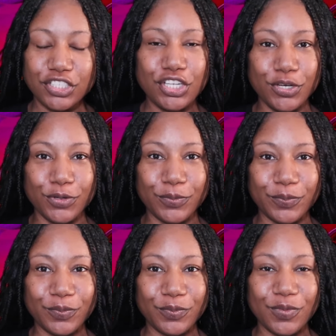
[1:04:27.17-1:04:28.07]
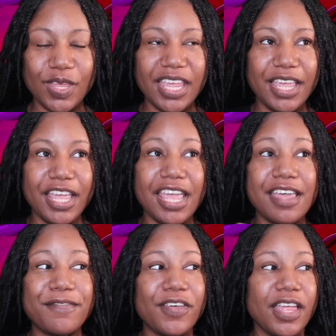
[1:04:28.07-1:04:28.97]
2.
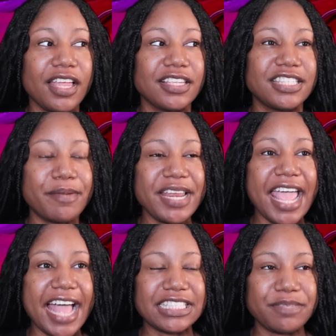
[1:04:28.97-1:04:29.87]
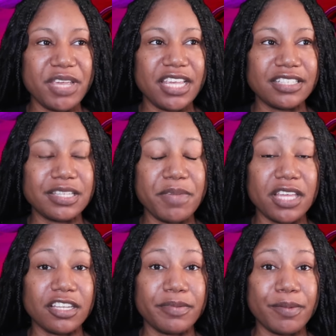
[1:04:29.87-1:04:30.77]
If somebody asked me to
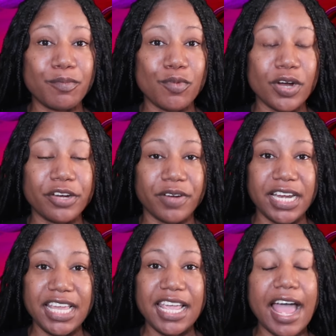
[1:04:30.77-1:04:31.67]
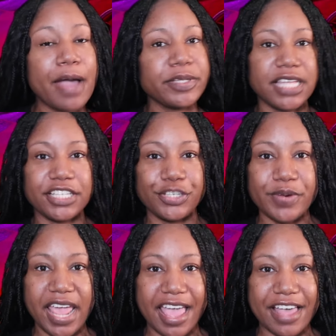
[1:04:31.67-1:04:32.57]
be a little bit more greedy, I would say
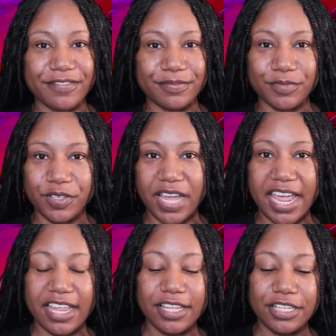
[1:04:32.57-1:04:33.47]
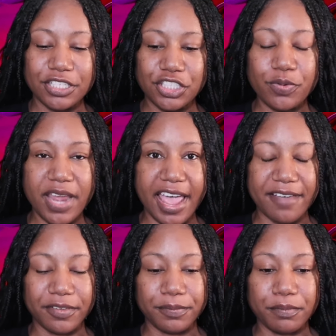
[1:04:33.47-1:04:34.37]
2.5. Okay,
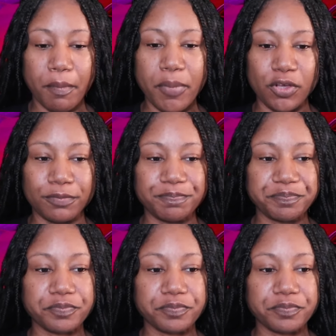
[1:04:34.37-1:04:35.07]
2.5. Boom.